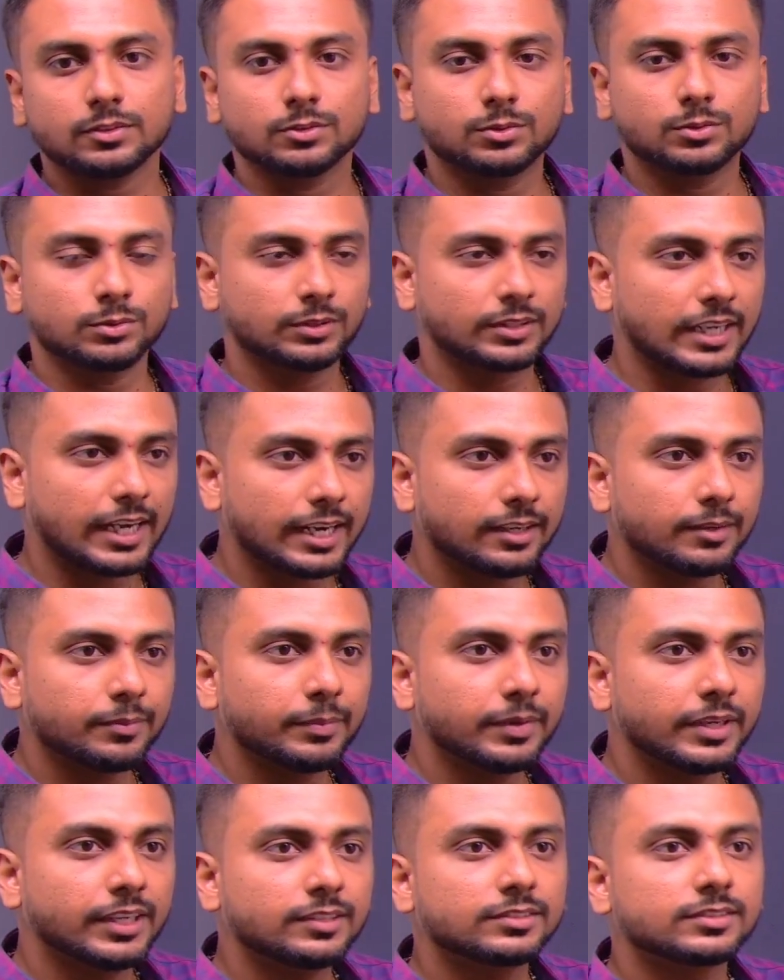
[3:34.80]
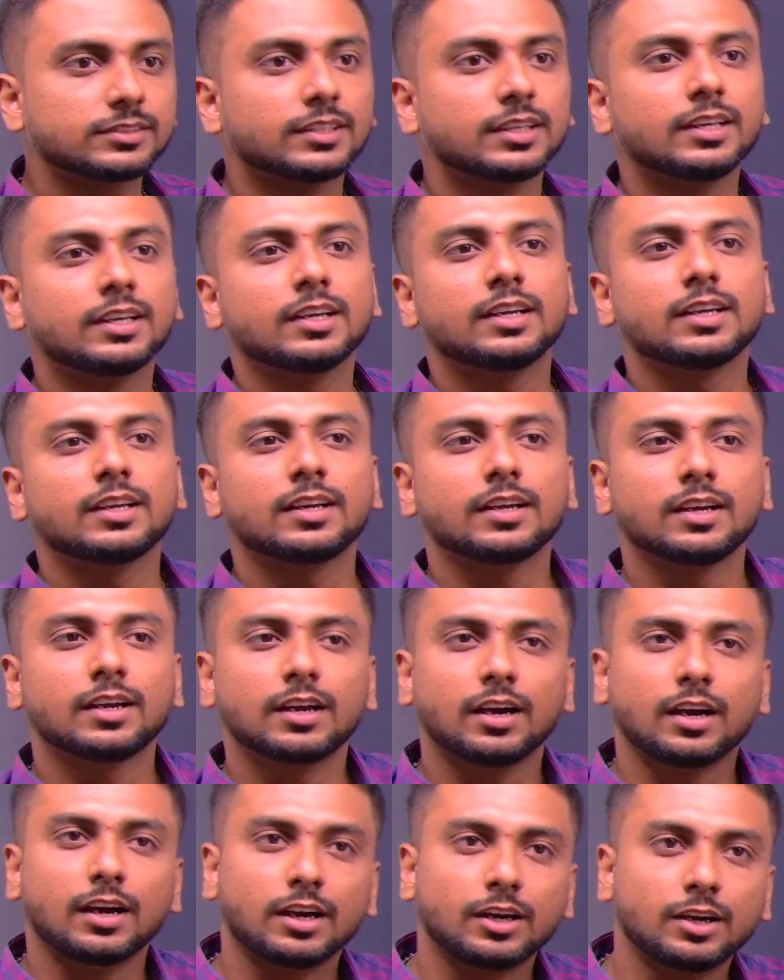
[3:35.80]
So, that makes
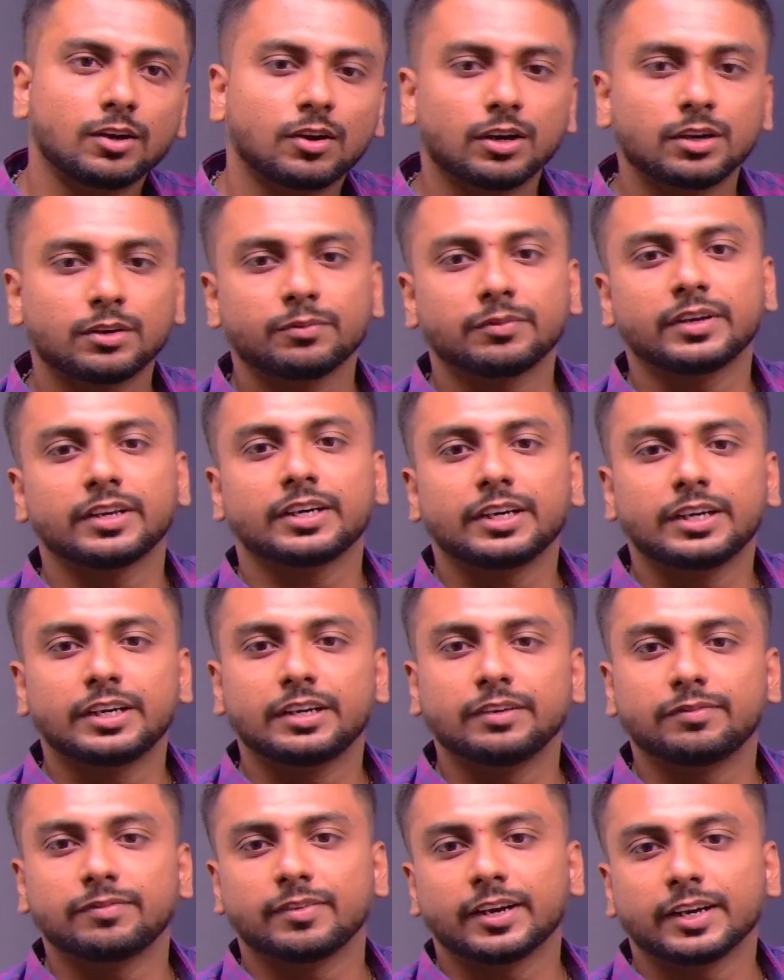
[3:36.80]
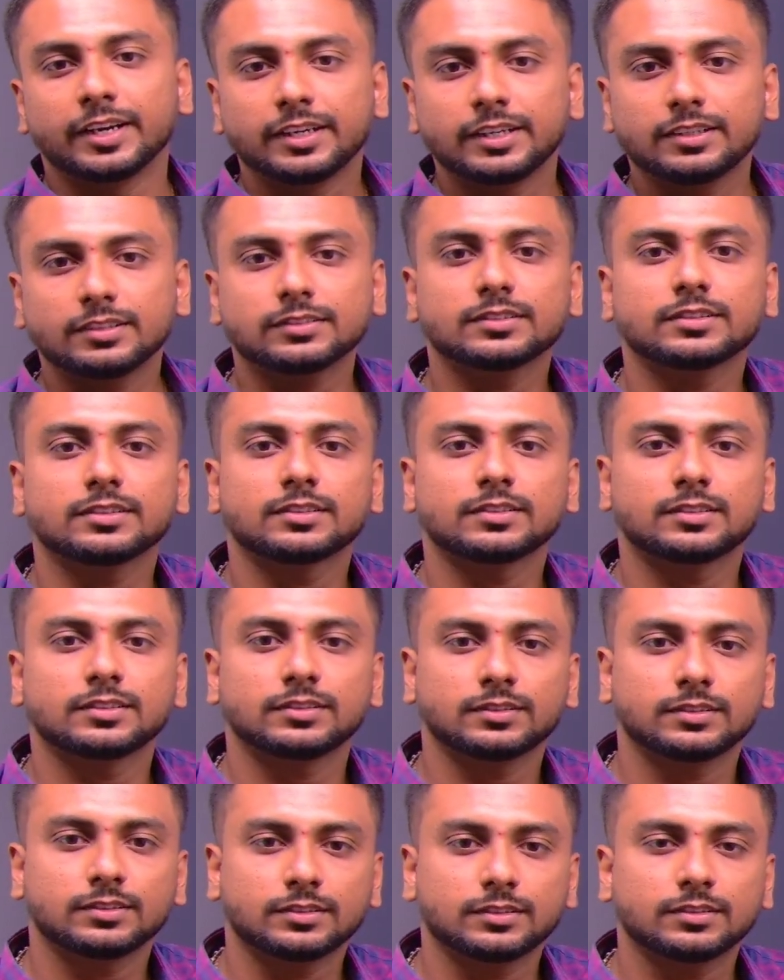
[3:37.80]
a not very defined
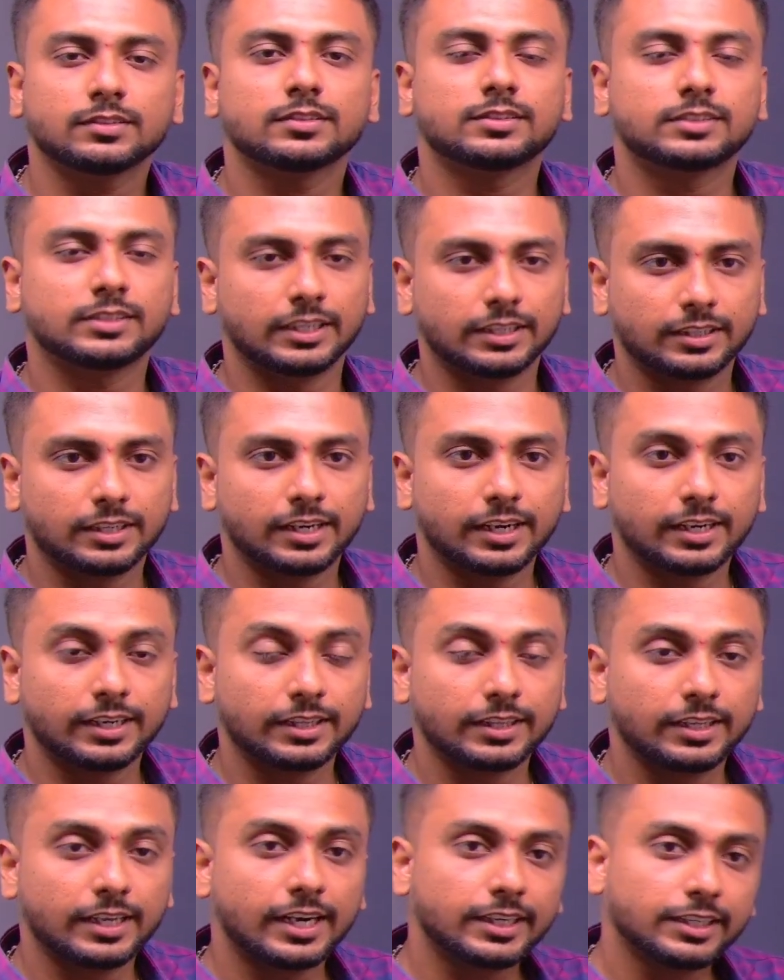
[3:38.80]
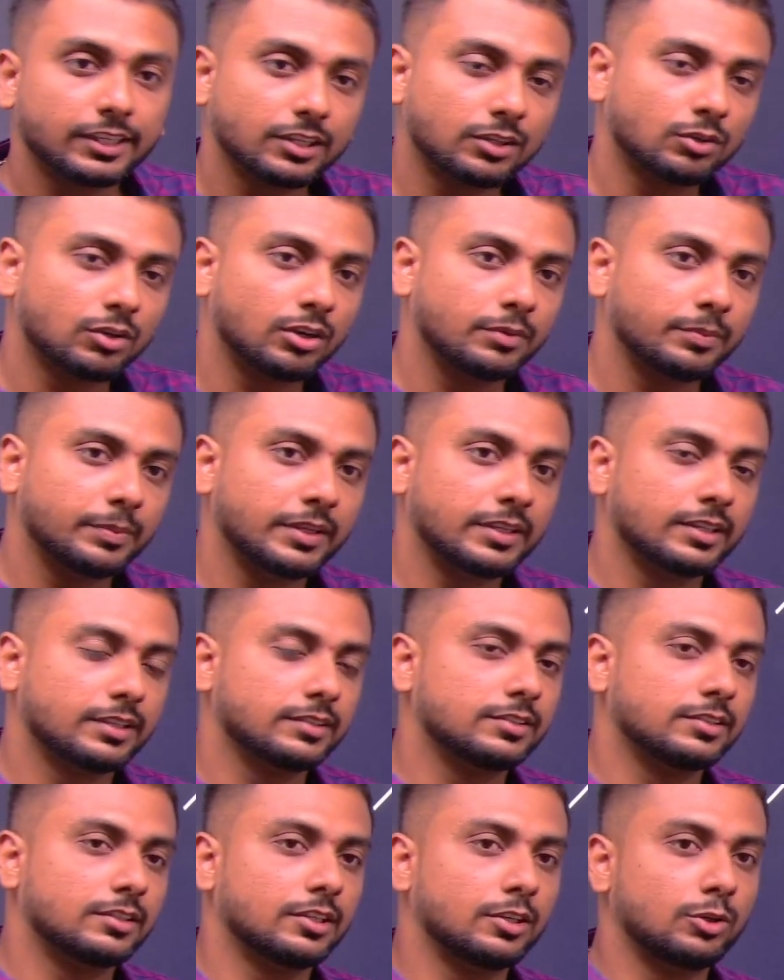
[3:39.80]
set, and that cannot be
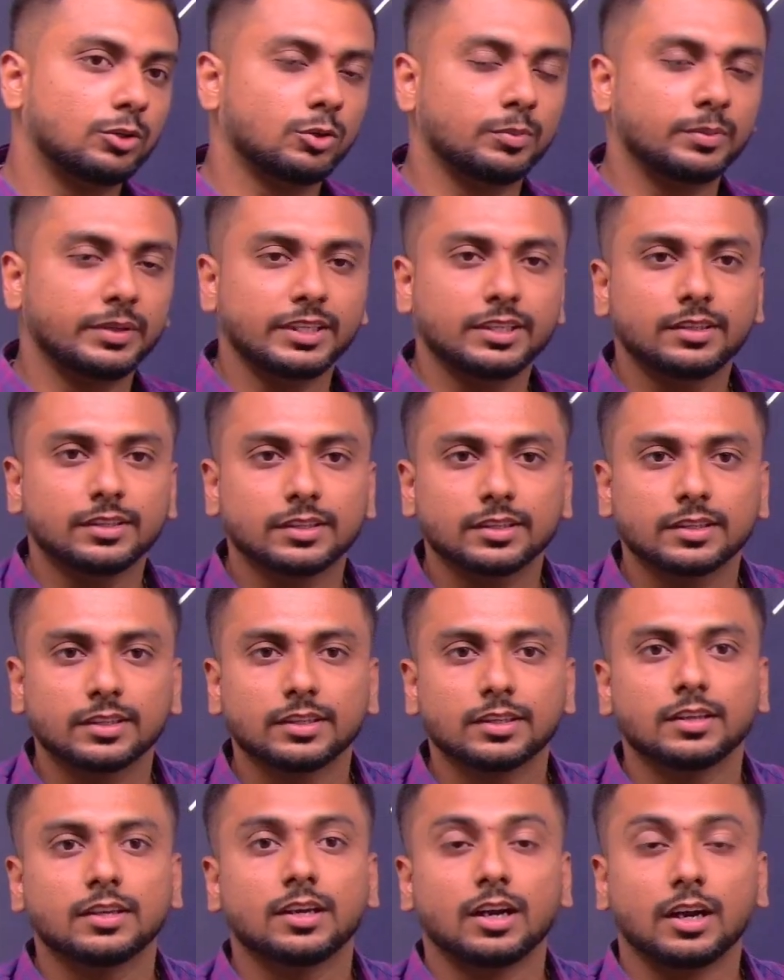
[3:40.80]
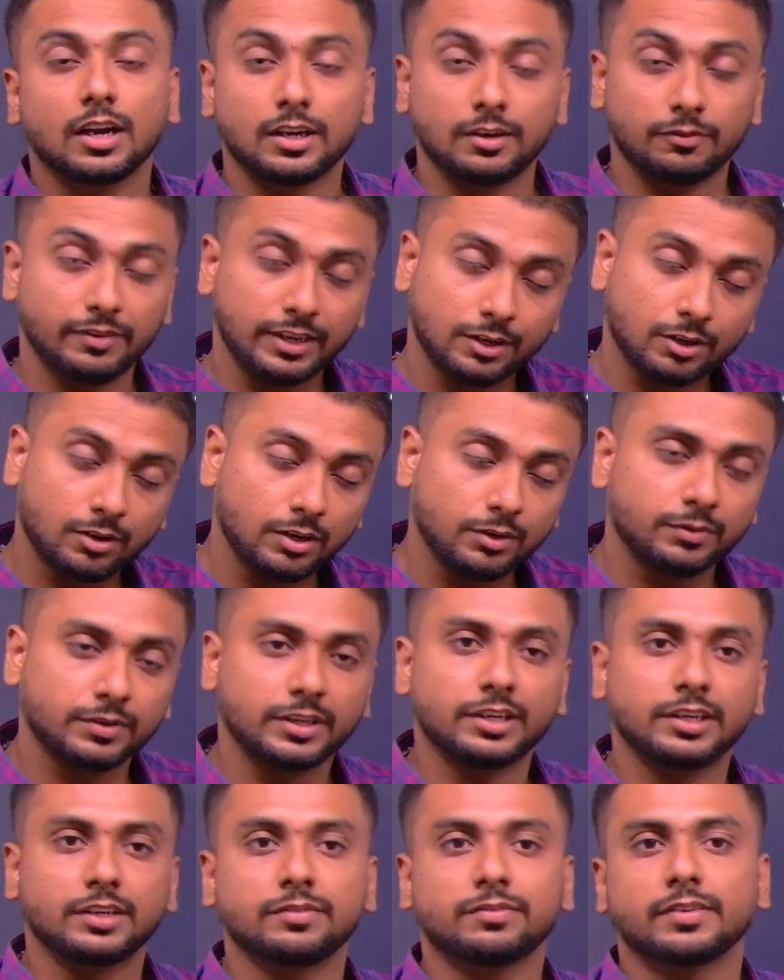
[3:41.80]
considered to be a well not
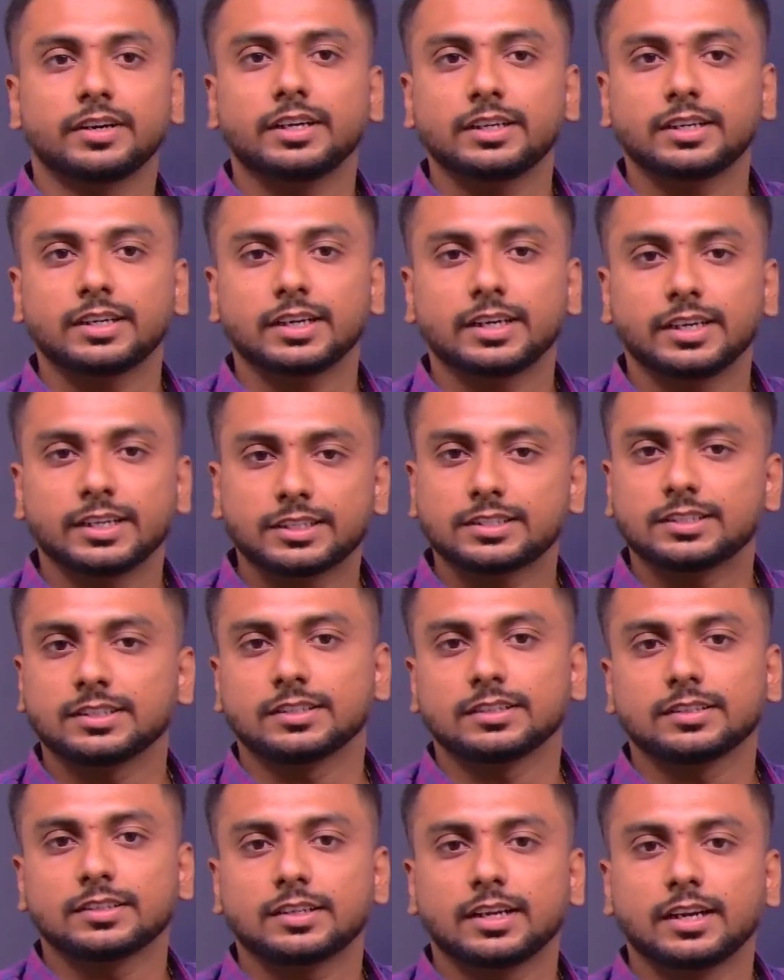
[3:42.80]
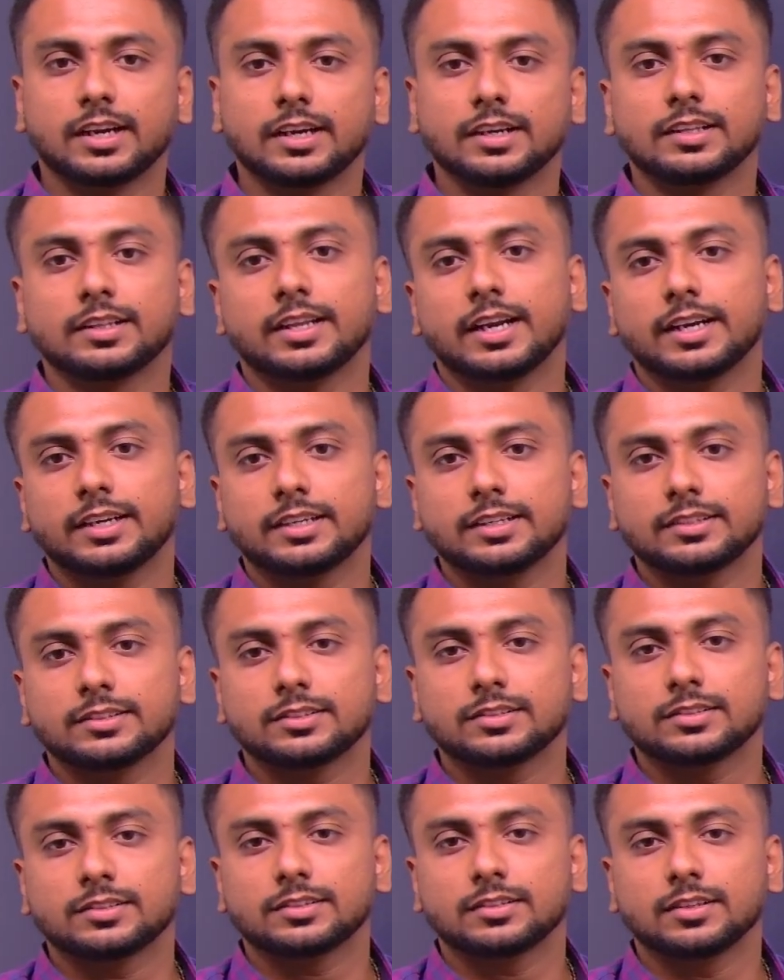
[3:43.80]
very defined collection, and that
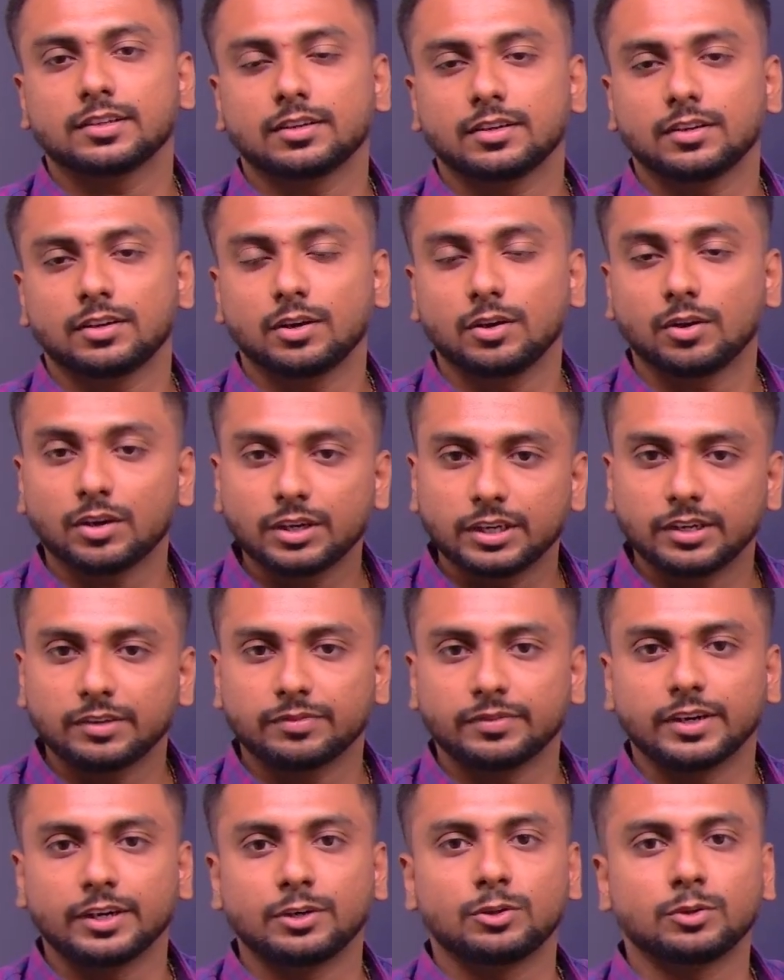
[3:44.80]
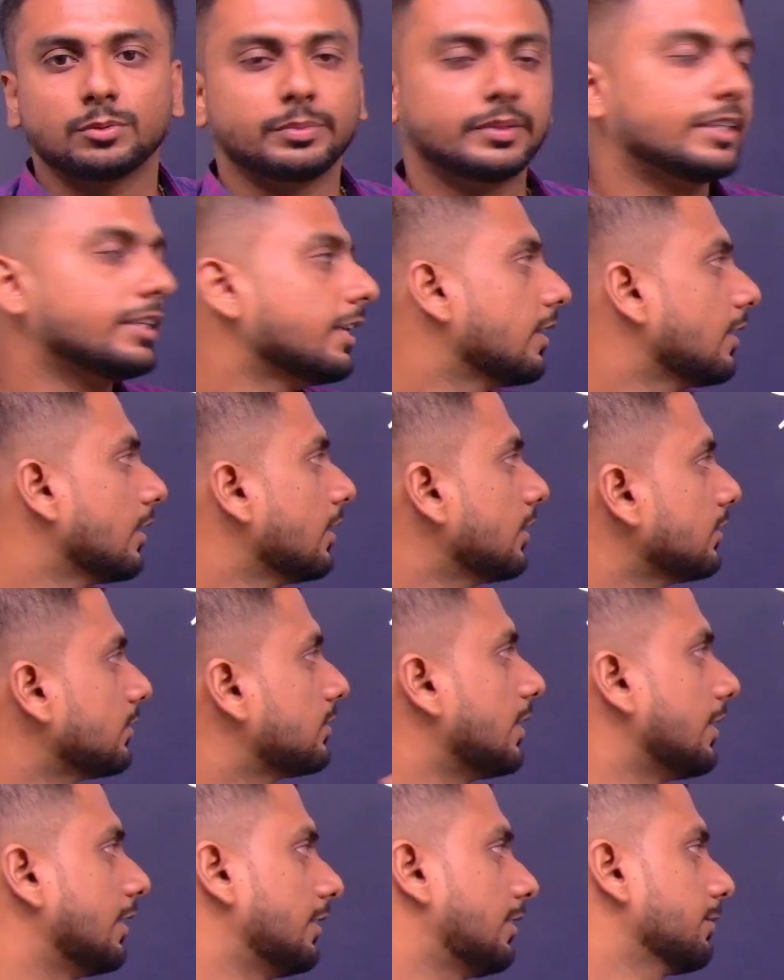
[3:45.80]
is not defined to be a
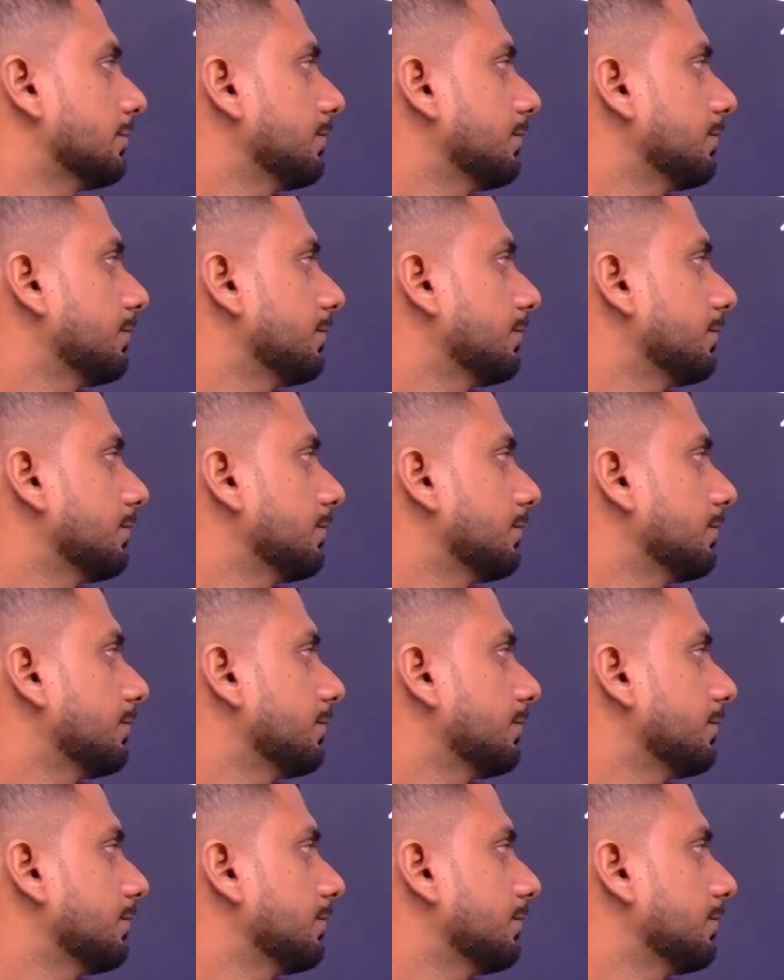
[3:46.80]
set.